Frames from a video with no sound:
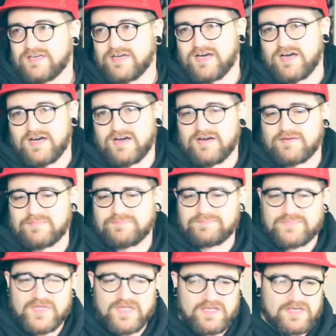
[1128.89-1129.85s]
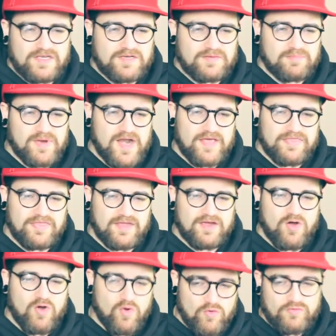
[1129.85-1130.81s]
But I
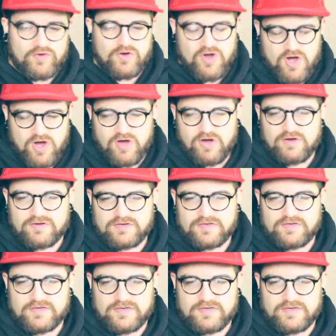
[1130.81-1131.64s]
think overall,